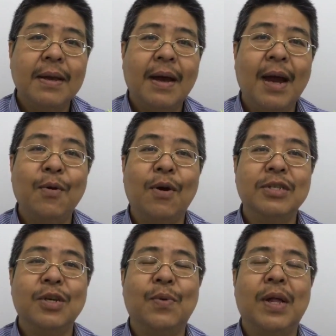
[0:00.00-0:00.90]
hi
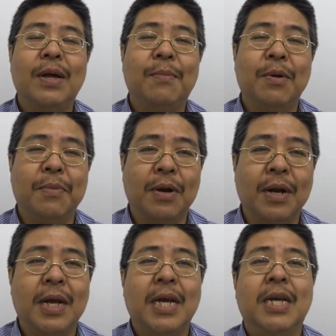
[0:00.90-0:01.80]
Roger, welcome on board.
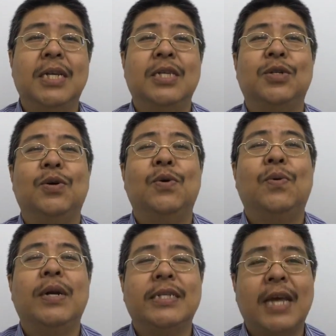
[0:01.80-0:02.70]
So
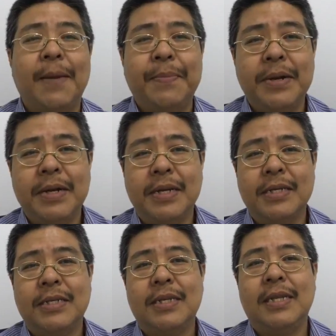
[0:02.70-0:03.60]
what has happened
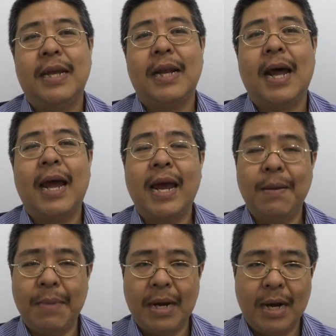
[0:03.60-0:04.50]
is that I
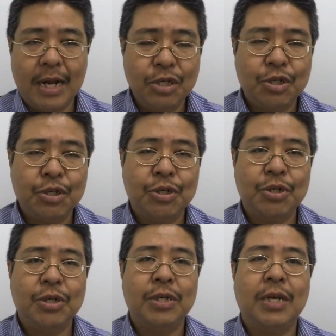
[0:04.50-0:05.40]
had my lunch.
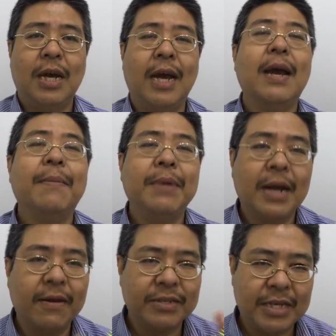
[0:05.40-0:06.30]
I
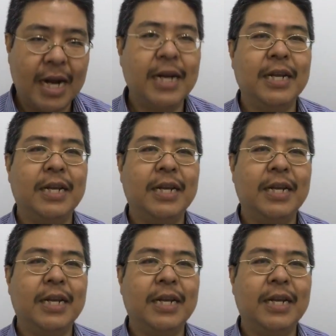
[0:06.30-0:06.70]
started